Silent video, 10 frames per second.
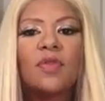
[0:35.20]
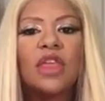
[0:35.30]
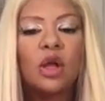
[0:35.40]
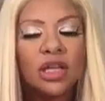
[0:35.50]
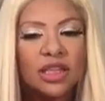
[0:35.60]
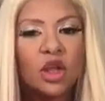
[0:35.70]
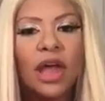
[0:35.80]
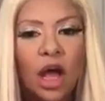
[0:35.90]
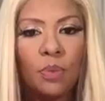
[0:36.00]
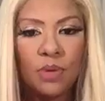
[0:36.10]
They'll
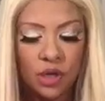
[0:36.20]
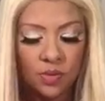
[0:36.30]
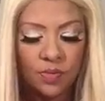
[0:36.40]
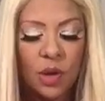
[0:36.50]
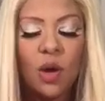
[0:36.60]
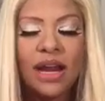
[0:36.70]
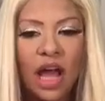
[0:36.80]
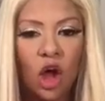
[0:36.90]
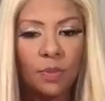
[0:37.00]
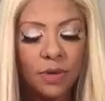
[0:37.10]
help you. They want to
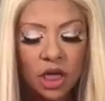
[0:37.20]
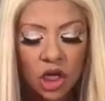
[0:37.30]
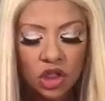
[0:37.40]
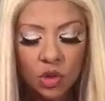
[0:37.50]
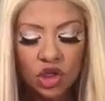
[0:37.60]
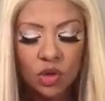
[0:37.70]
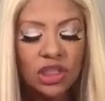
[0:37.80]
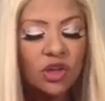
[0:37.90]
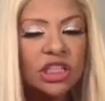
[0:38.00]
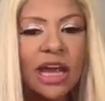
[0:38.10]
help. So it
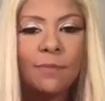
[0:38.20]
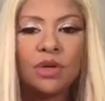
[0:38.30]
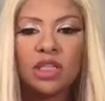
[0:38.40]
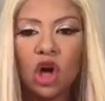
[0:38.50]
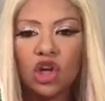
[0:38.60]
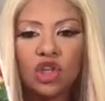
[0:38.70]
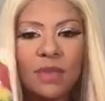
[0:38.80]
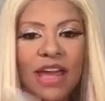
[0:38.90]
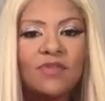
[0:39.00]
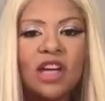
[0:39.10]
shows here the Temperance card. You
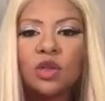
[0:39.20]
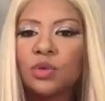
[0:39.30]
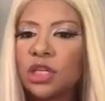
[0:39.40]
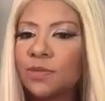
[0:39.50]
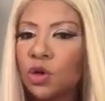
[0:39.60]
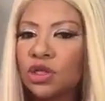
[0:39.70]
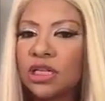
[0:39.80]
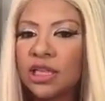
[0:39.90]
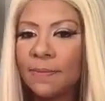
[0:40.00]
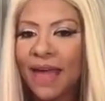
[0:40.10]
may have dealt with this
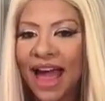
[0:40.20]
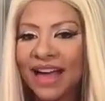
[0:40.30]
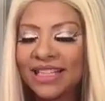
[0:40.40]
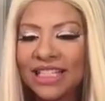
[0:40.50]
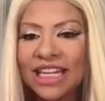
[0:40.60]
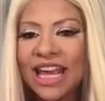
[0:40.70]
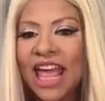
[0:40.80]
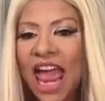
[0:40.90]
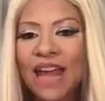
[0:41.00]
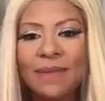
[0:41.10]
person in the past,
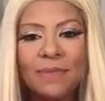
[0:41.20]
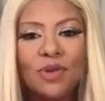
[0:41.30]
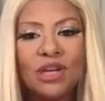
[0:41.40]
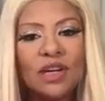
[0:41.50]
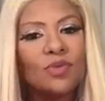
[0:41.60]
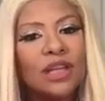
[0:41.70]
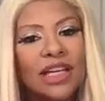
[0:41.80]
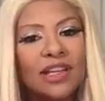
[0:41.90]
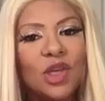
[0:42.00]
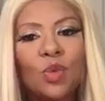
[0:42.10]
and maybe you didn't
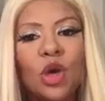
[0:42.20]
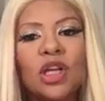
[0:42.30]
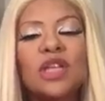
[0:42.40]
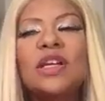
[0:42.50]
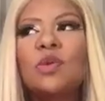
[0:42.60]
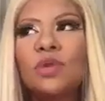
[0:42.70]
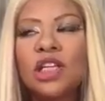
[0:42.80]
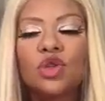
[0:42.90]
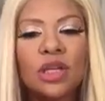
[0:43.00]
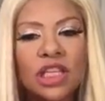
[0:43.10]
really
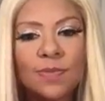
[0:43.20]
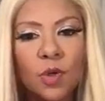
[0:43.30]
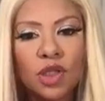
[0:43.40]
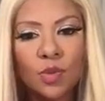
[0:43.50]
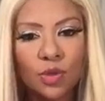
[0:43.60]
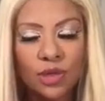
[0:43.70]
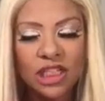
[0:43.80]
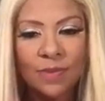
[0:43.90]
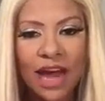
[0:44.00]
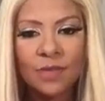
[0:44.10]
treat this person with
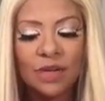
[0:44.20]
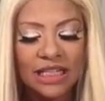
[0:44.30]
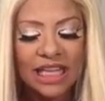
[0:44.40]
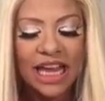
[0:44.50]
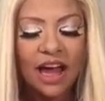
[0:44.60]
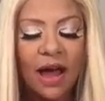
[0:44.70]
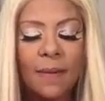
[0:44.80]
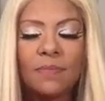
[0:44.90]
respect, but it's saying